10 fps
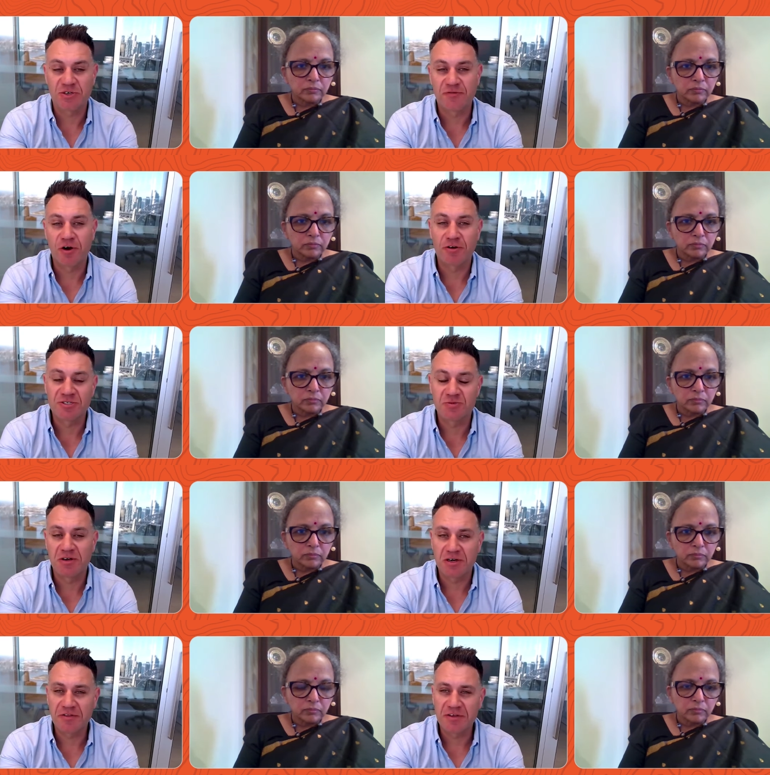Speaker 1: sort of growing as
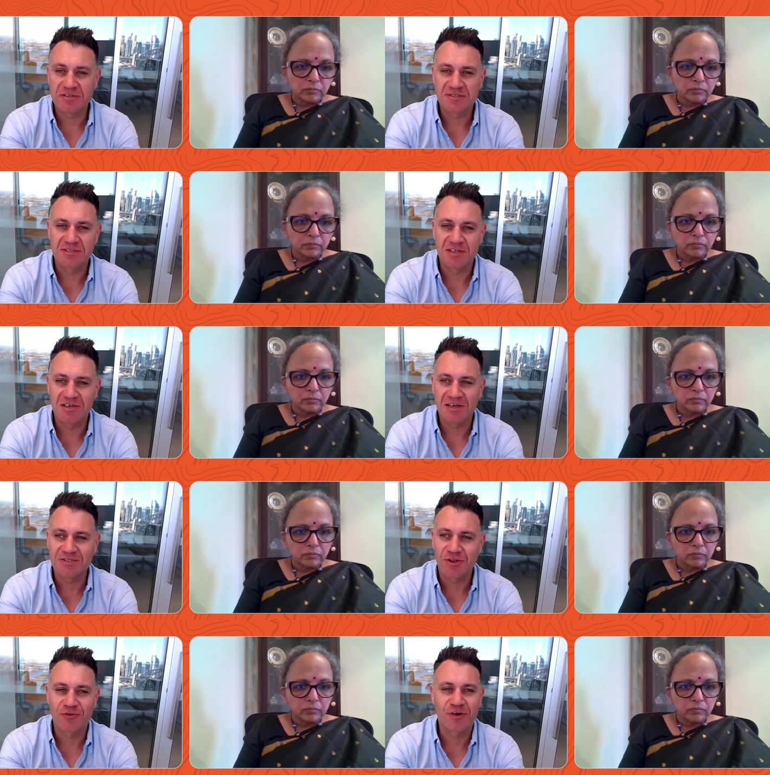well. And I think as
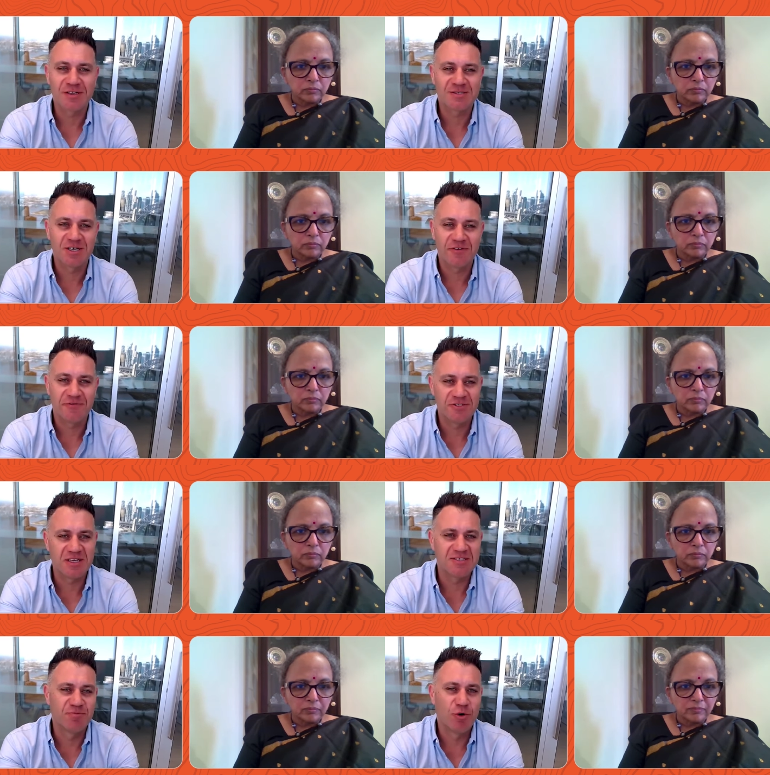the threat itself
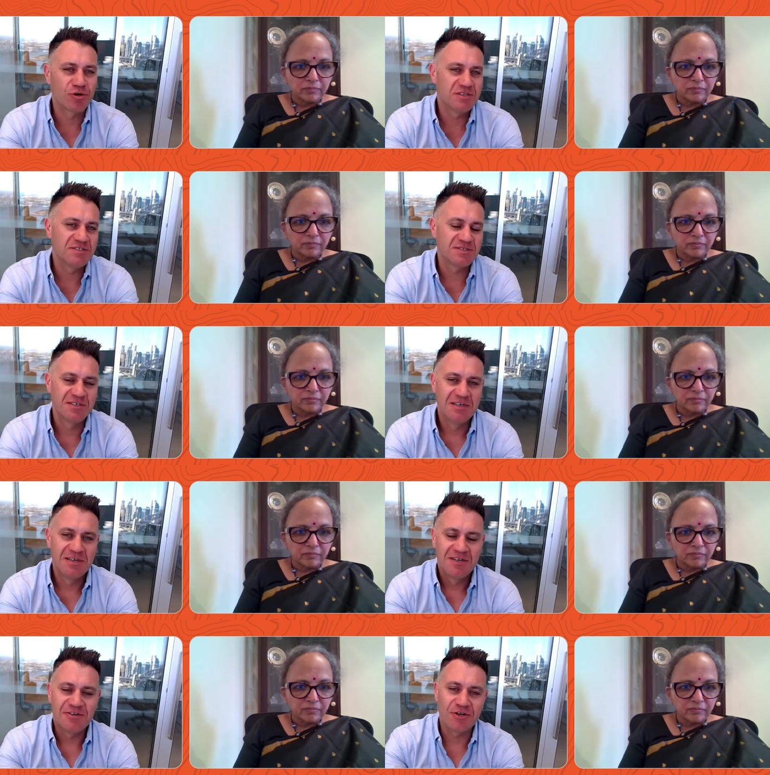is borderless,
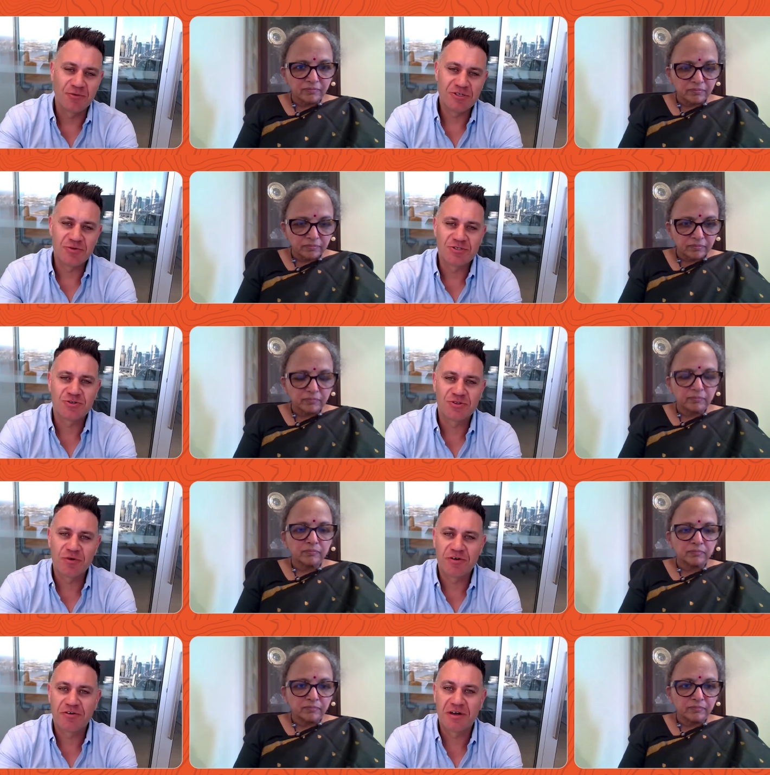you know, we need to ensure that
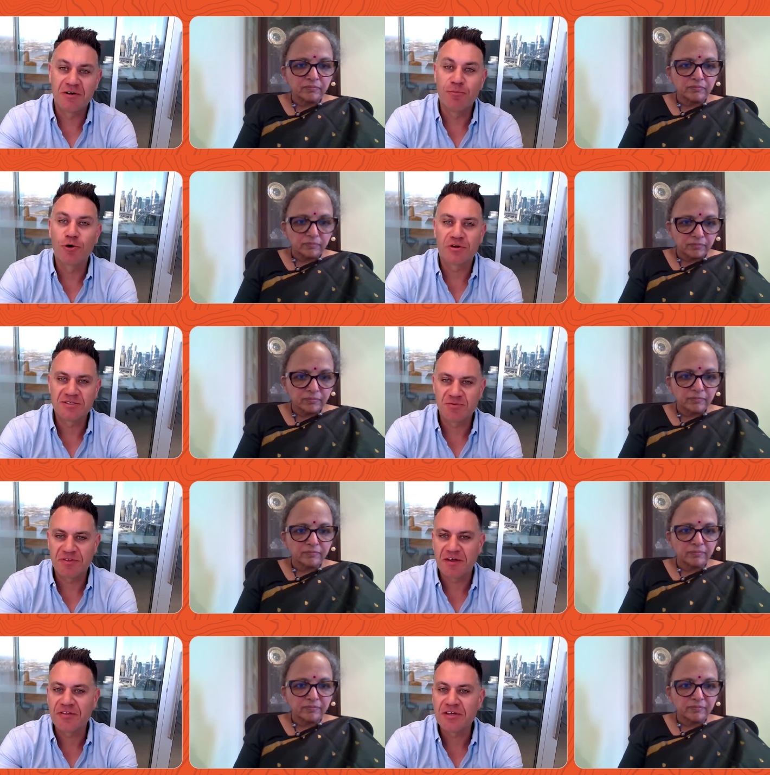we're borderless
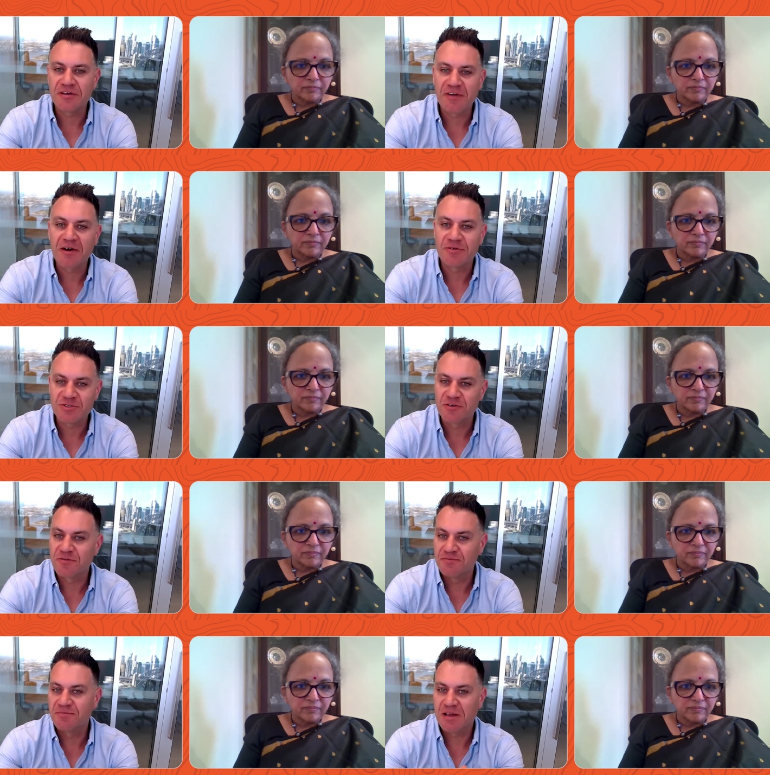with our thinking of how we sort
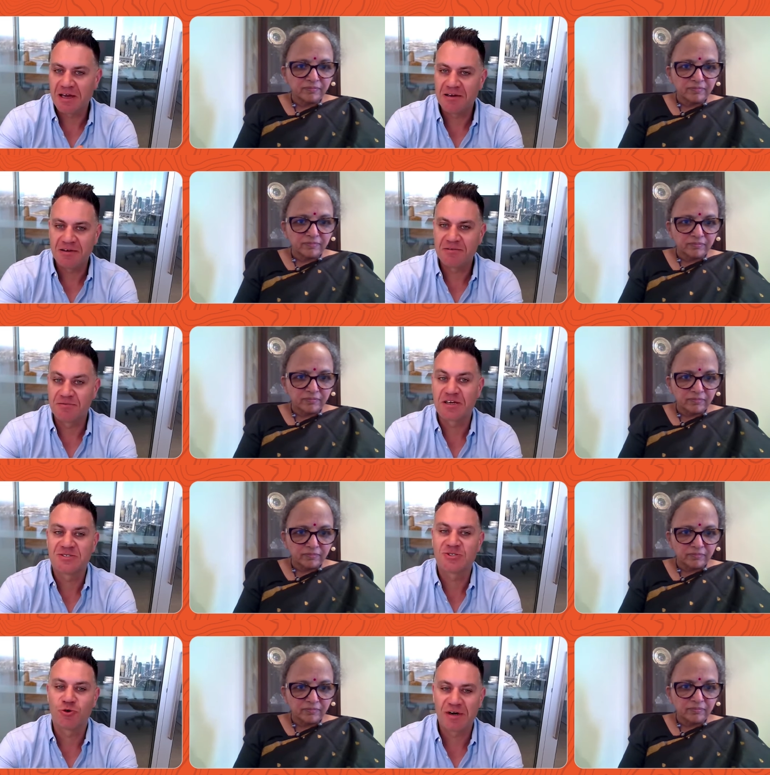of
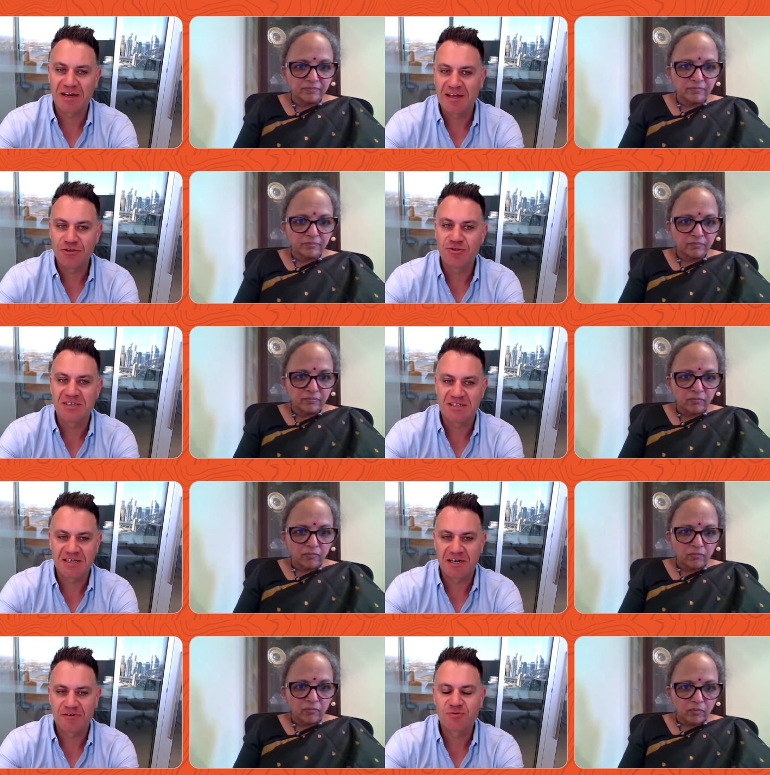store our and use our
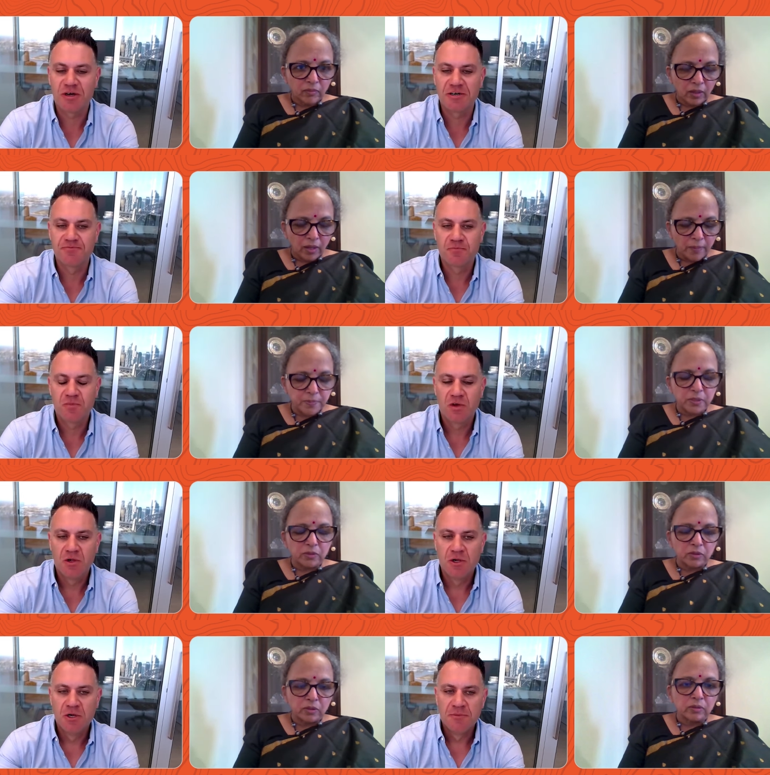data as well.
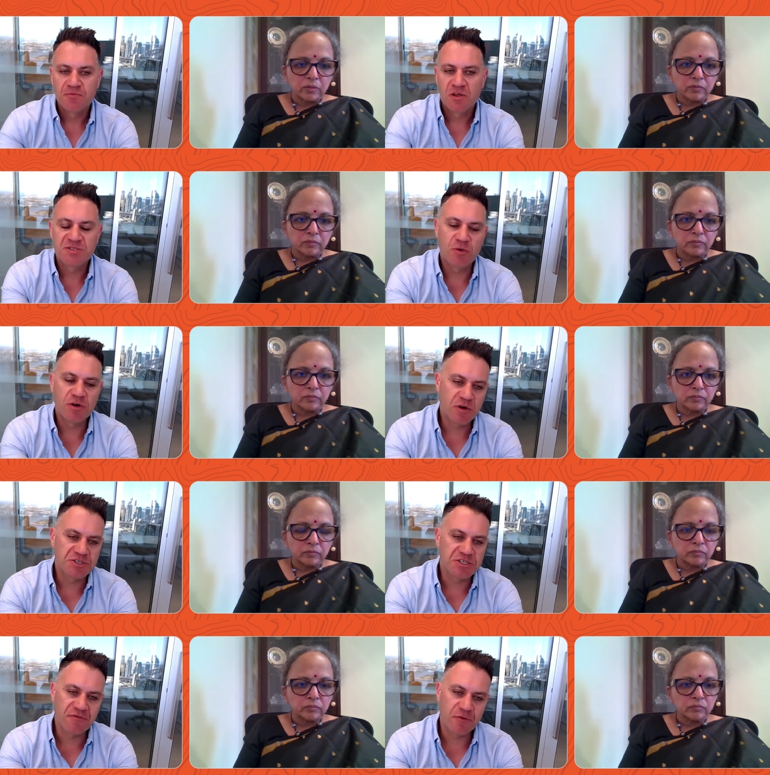So one
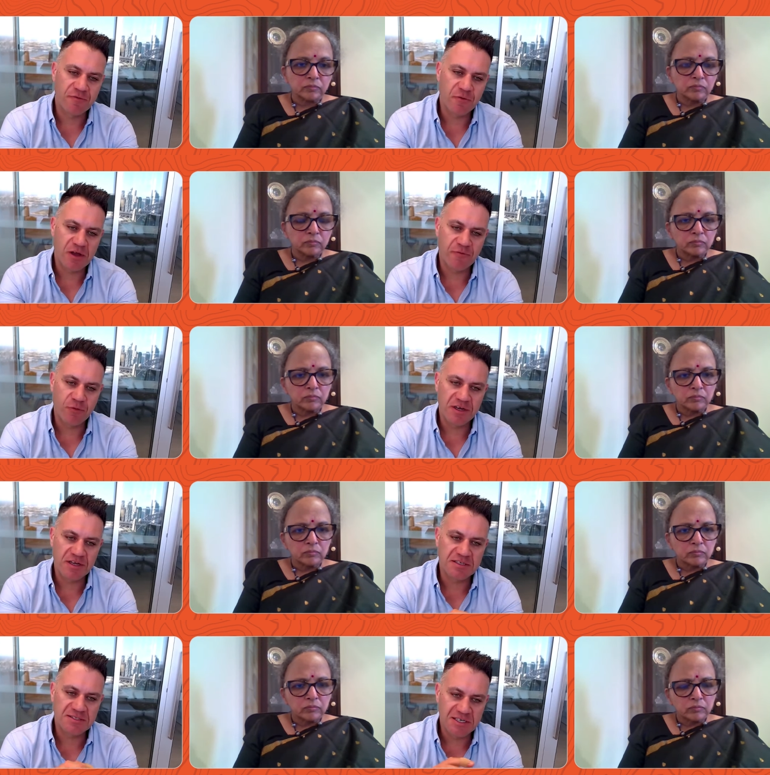question, if we're
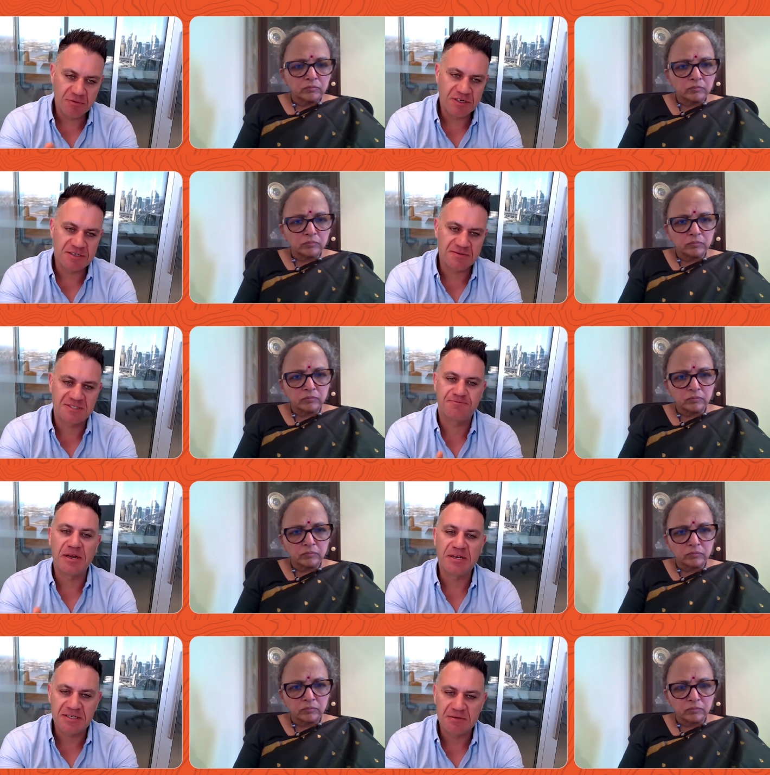continually
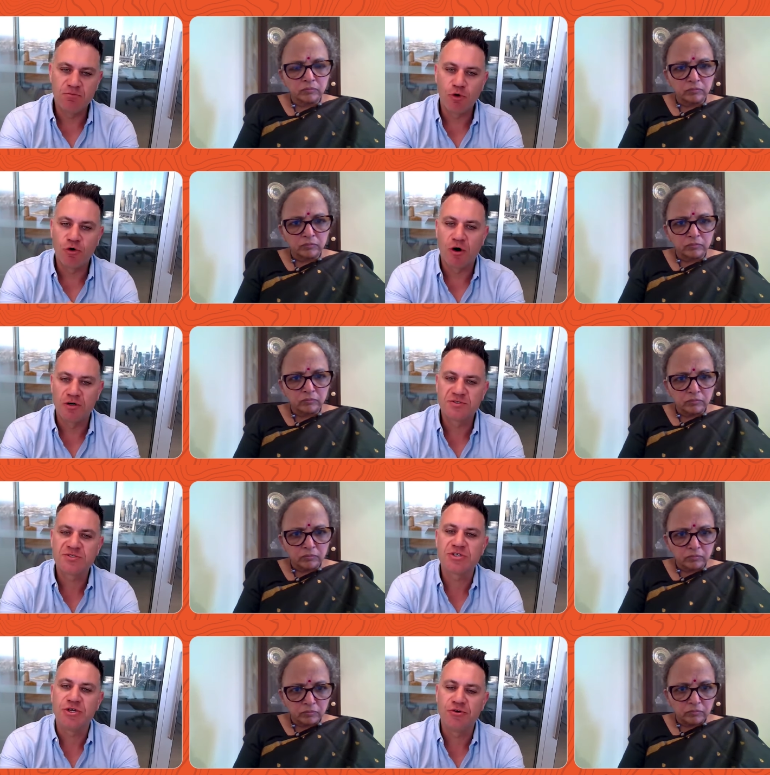spending more on
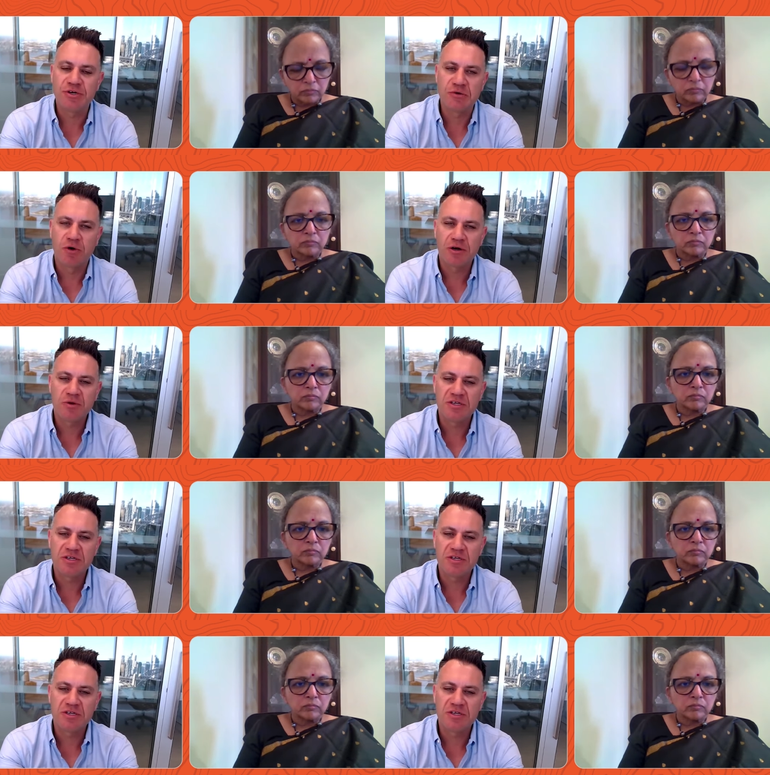security, why do we